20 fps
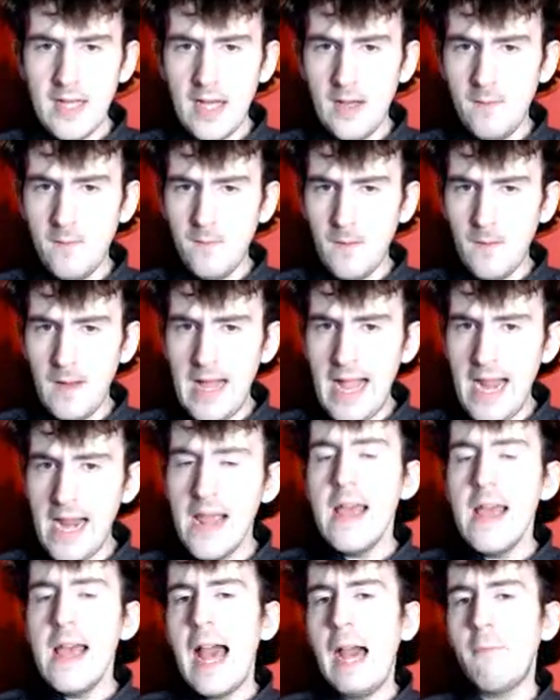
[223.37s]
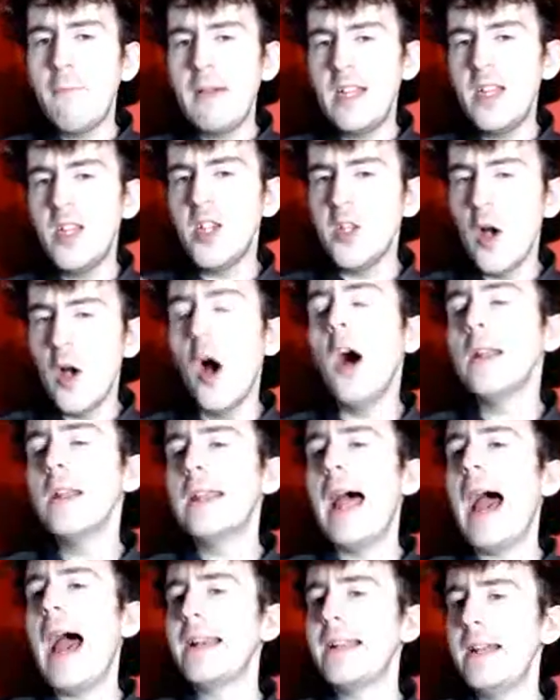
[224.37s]
own way? And we saw
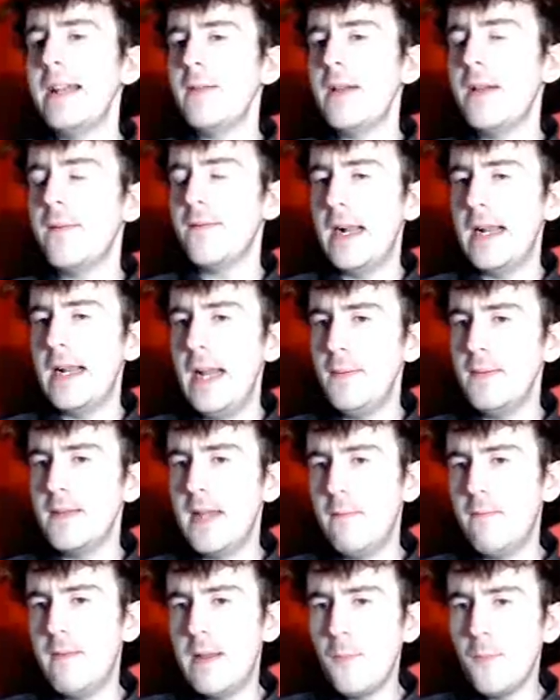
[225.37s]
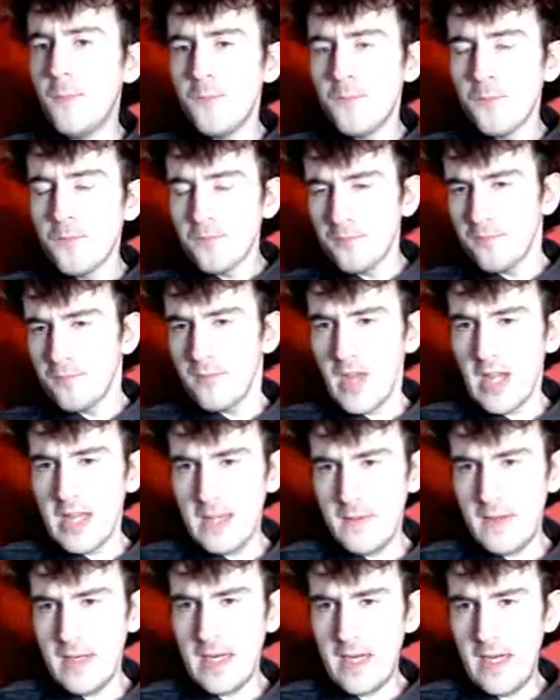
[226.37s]
that, didn't we, throughout the episode, when
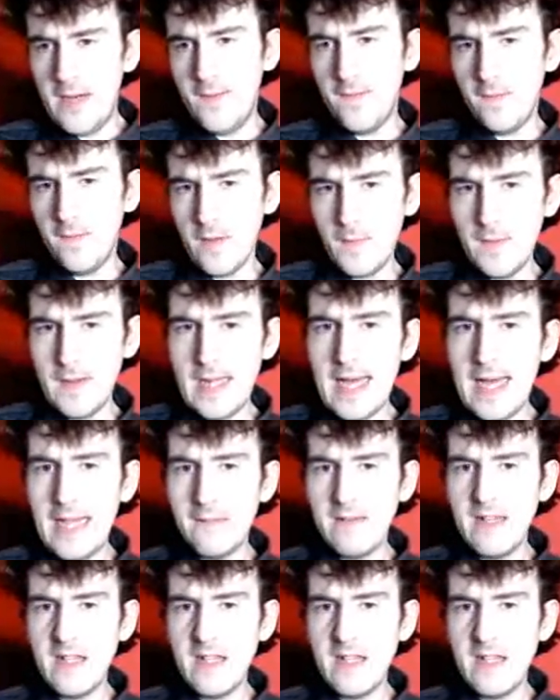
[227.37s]
they were going for the plans.